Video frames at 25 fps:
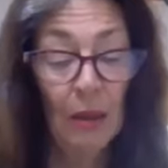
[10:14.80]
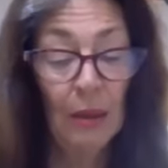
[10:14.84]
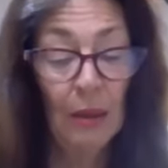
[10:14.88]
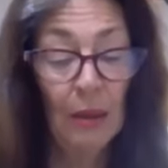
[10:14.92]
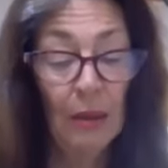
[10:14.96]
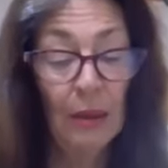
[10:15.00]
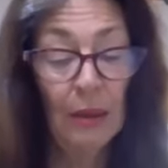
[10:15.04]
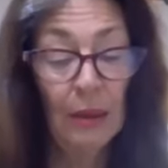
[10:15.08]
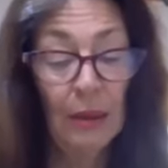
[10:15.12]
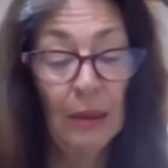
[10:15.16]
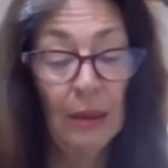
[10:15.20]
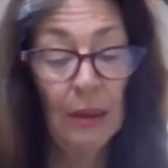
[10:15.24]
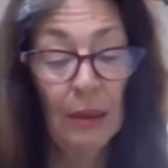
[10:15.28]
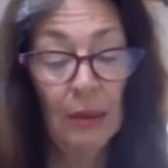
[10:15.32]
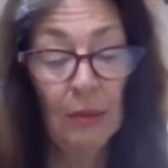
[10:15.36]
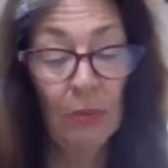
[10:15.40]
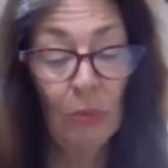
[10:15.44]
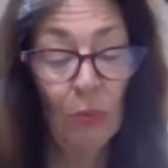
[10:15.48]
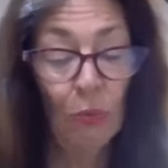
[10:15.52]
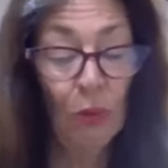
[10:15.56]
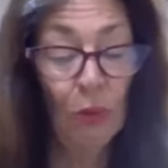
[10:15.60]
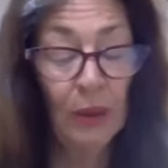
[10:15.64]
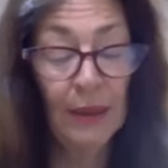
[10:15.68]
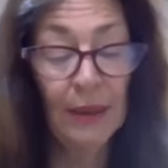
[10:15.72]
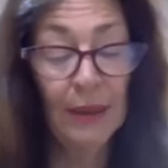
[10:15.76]
because
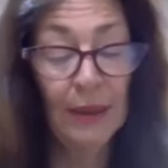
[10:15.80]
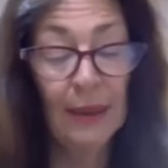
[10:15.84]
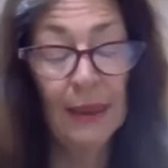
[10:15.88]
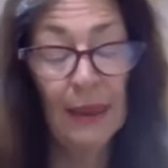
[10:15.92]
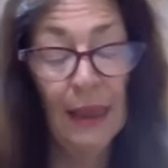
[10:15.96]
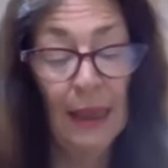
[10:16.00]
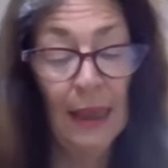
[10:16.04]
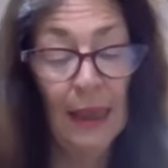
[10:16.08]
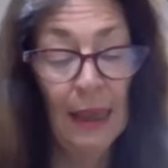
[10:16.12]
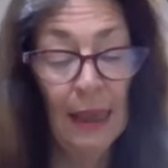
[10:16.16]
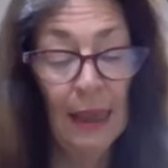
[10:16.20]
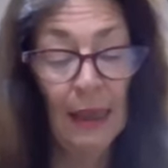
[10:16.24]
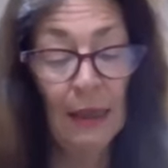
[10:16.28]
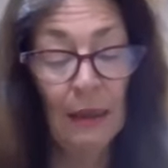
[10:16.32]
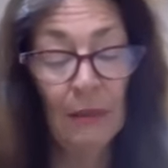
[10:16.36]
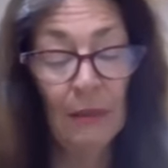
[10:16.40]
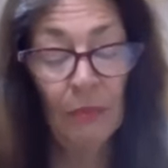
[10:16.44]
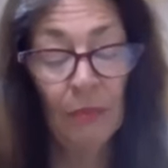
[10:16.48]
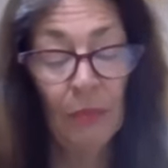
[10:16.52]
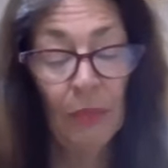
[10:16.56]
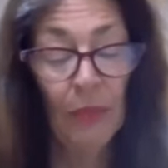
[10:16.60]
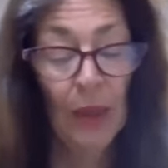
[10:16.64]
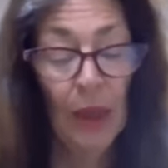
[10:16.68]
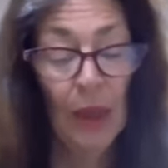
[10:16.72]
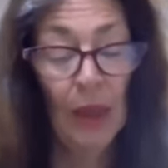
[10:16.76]
we'll see.
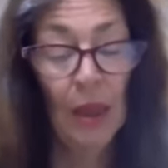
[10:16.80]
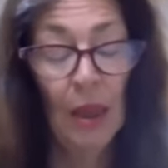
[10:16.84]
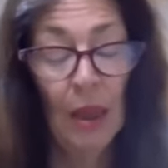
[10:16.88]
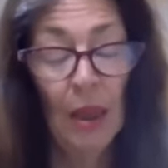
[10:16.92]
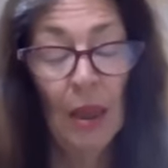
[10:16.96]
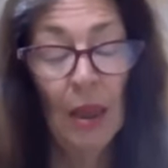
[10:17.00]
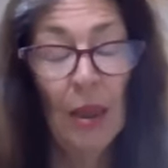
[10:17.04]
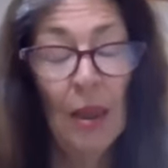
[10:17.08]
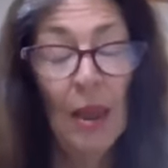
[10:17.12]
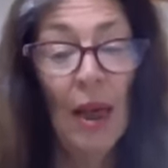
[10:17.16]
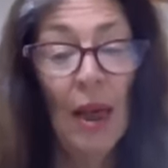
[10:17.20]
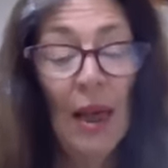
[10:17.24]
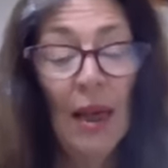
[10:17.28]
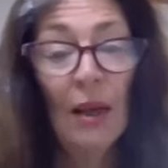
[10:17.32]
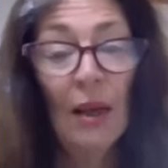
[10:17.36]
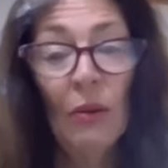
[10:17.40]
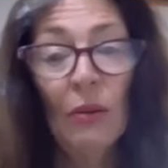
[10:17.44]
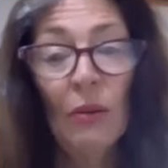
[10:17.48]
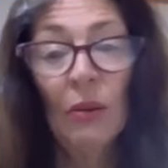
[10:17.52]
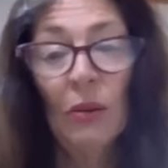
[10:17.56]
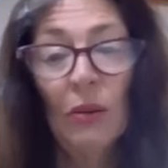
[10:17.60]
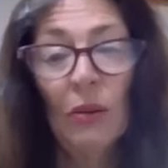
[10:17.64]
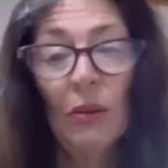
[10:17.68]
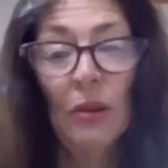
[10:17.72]
Now,